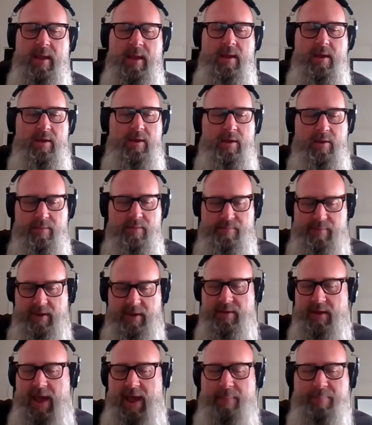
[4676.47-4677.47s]
via
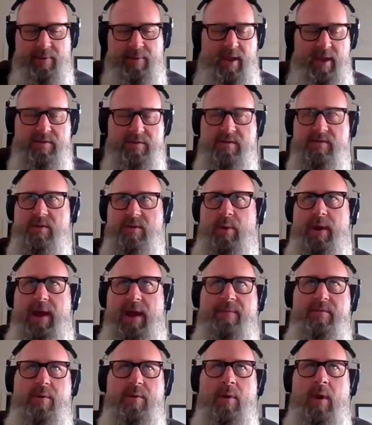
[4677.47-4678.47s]
the applications and what
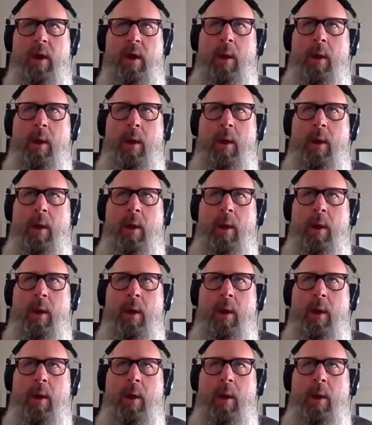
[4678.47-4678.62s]
have you,